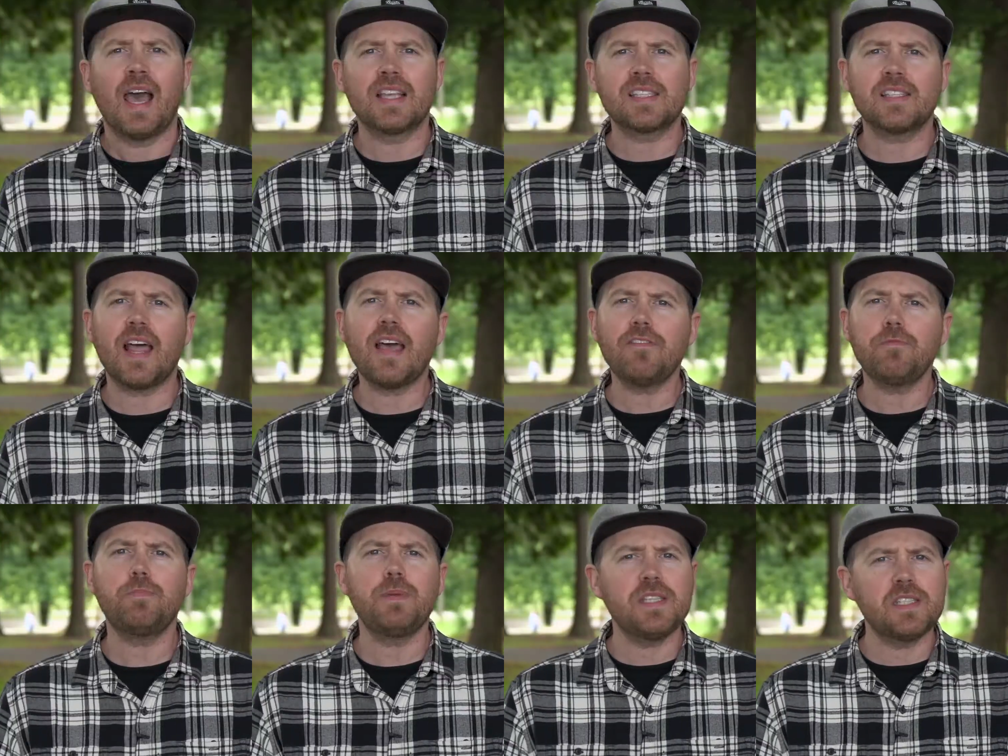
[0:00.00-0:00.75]
has
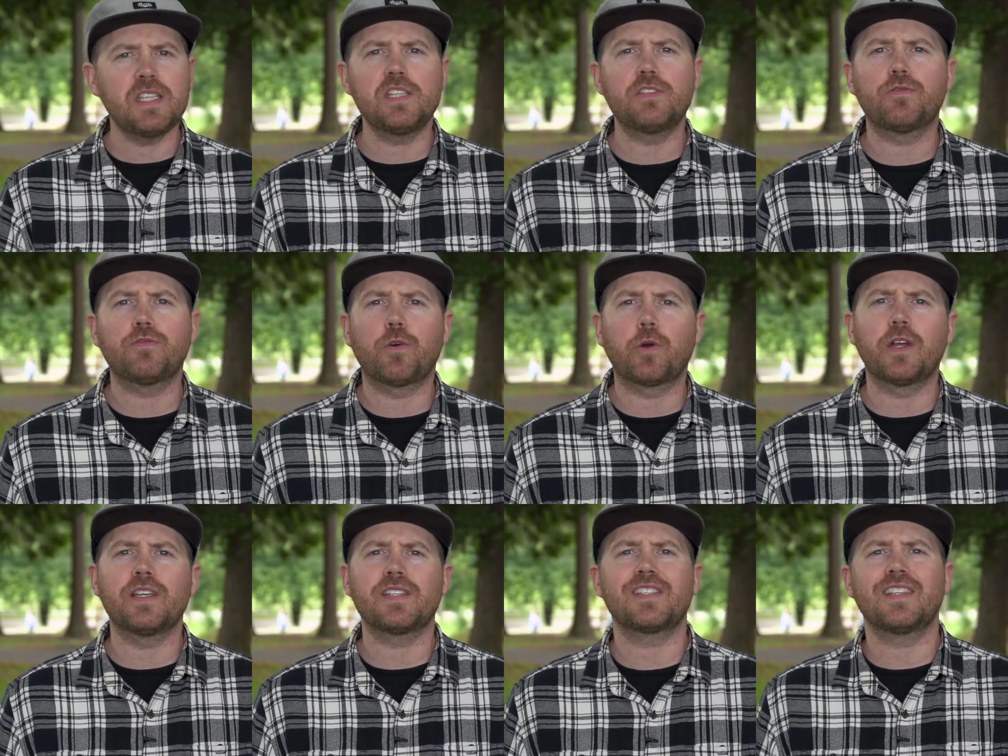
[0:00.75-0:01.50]
left BC's
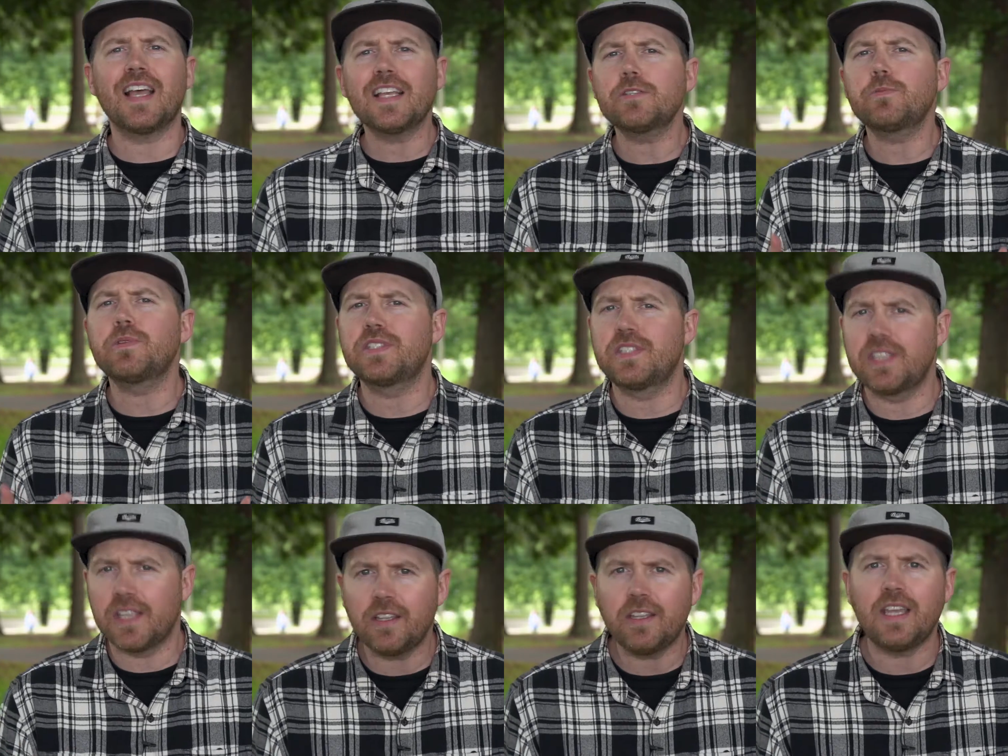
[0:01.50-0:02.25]
forests less
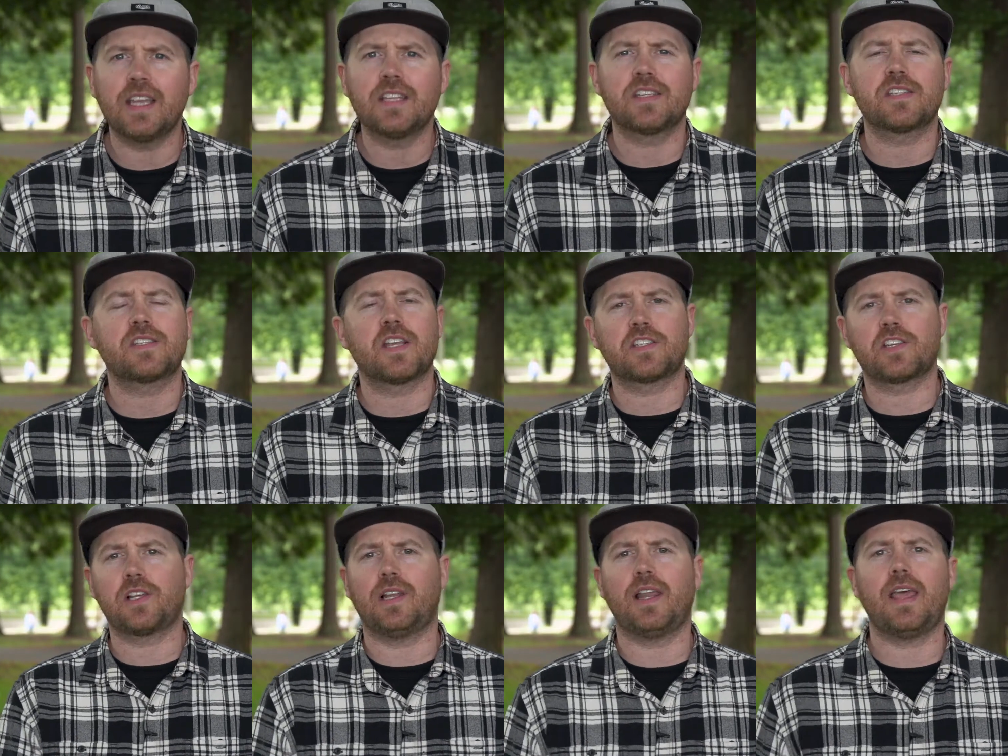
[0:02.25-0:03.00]
resilient to
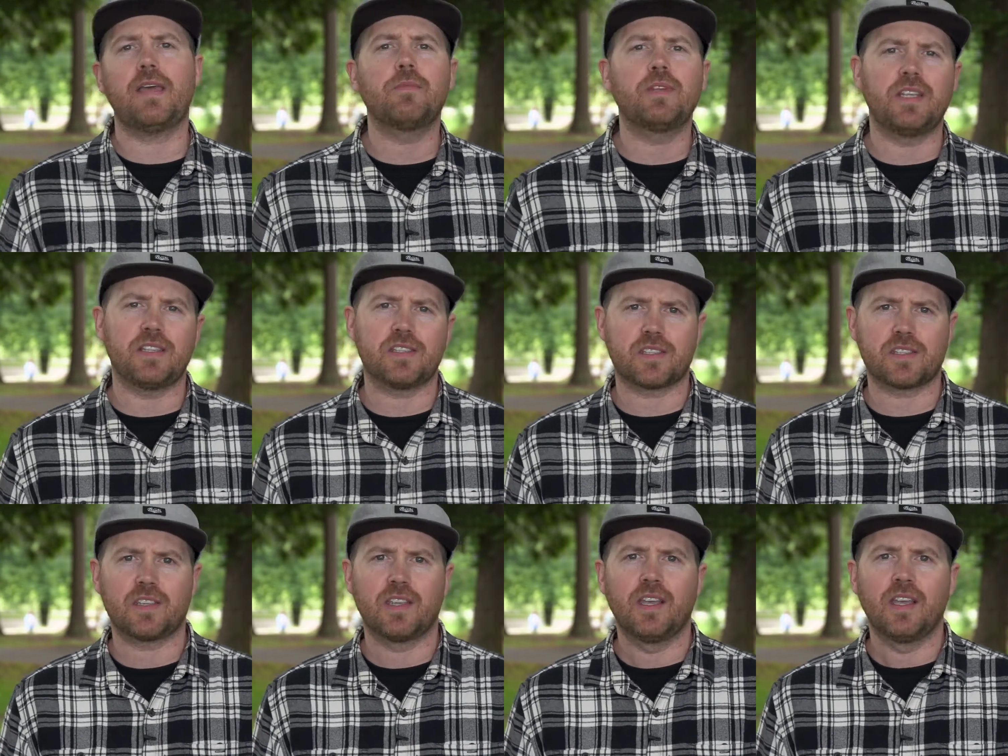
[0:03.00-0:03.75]
such calamities.